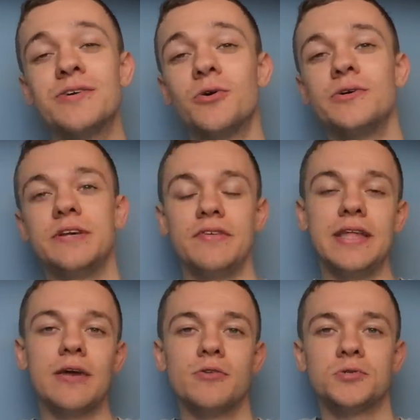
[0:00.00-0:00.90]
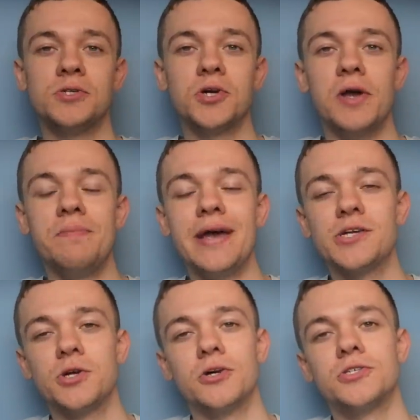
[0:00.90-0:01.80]
As always, if you did go on to enjoy,
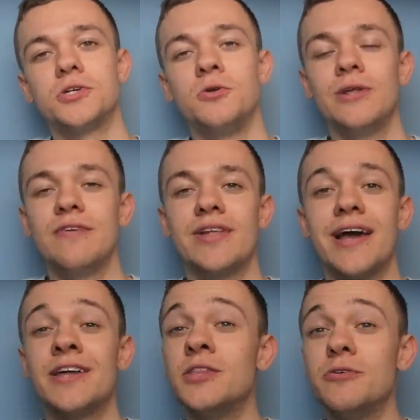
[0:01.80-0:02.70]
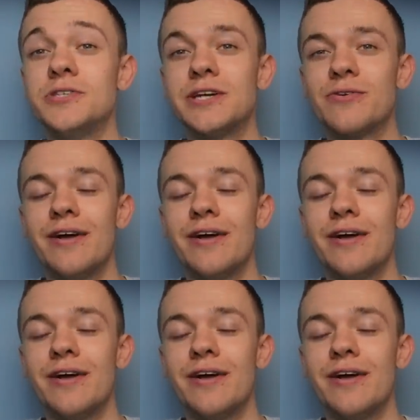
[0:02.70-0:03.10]
make sure to leave a like and do stick